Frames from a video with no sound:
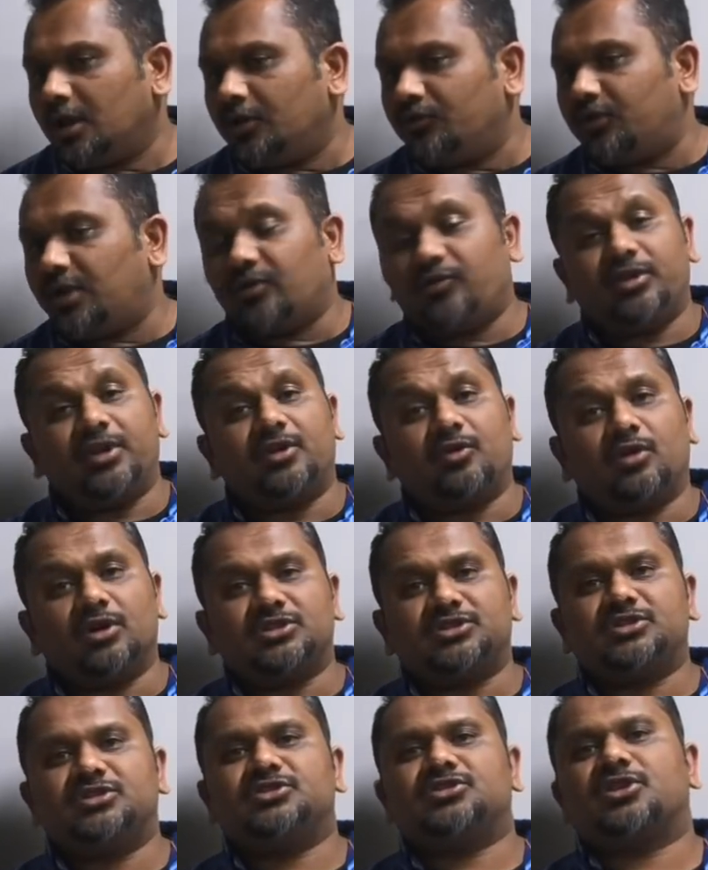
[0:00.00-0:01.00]
If you have any
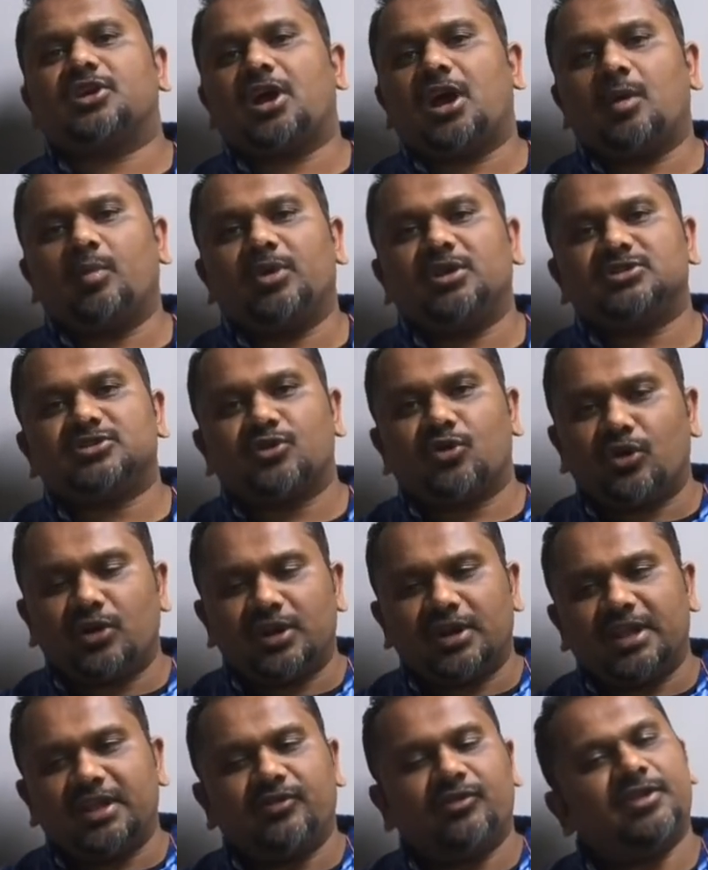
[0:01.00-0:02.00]
questions or comments, go ahead
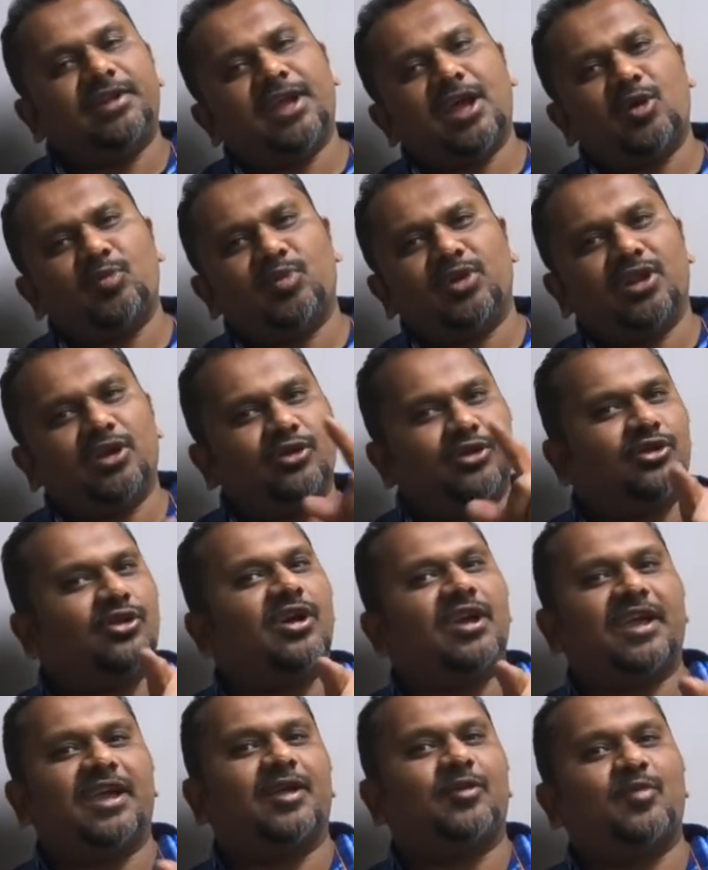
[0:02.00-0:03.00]
and leave it down below. You know,
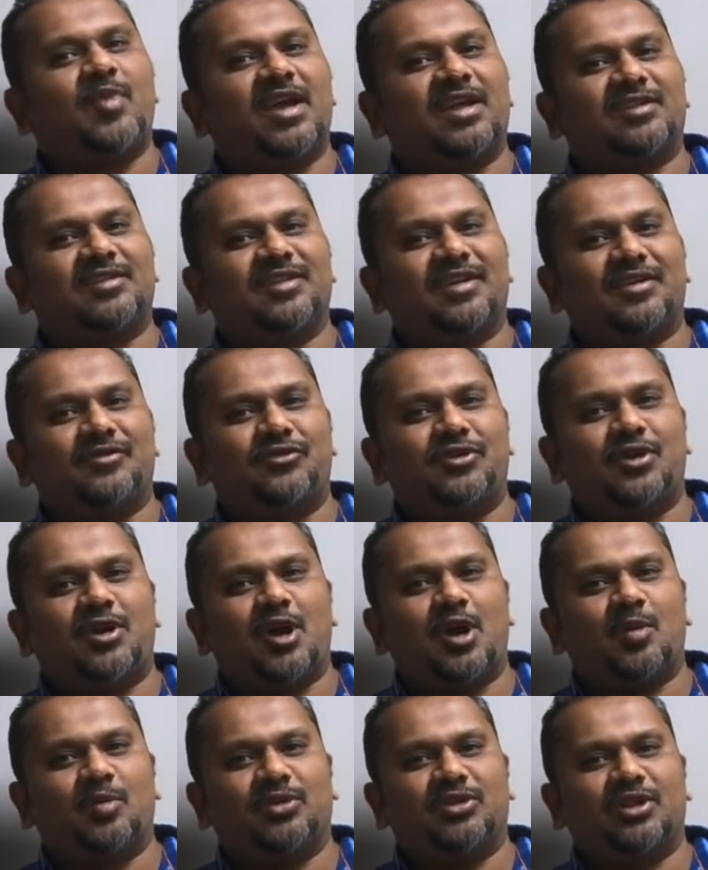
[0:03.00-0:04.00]
I get back to every
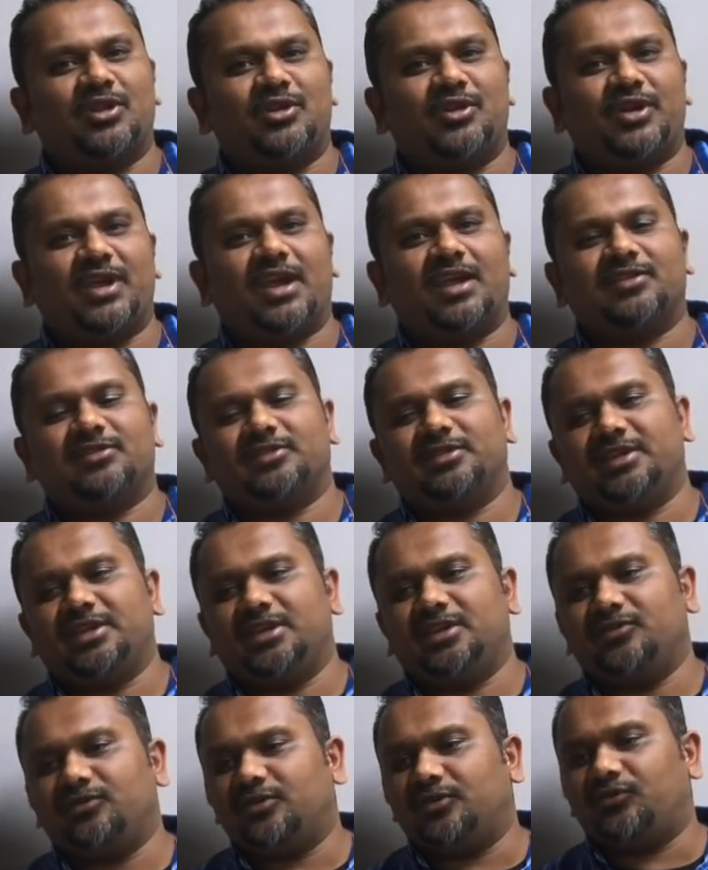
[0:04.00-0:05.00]
comment that you guys
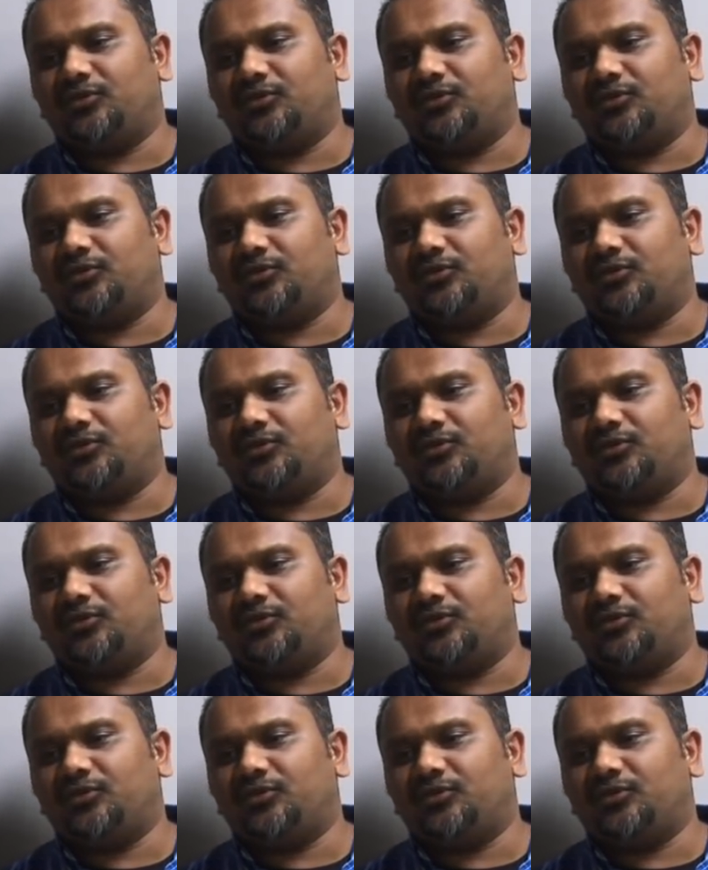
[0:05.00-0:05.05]
leave.